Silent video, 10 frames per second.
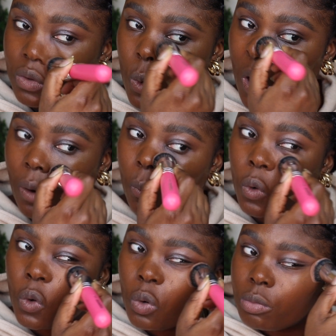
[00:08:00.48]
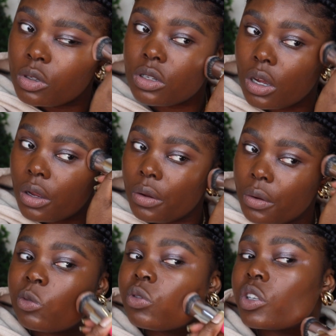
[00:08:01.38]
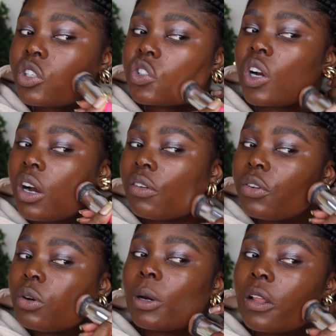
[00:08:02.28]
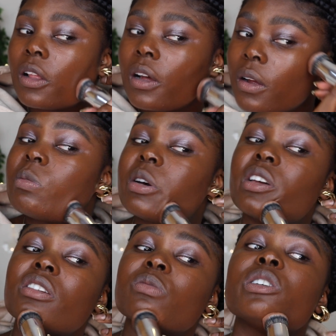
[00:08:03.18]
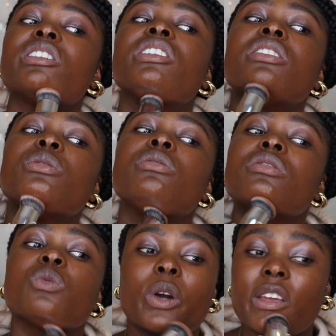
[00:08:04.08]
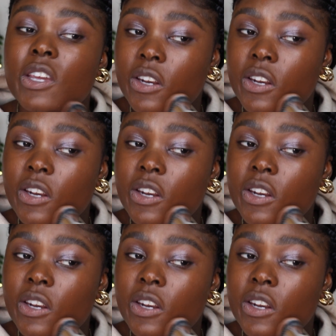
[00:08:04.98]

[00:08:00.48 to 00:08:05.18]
quite warm, so I'm not really sure how I feel about that, but it is what it is. We're here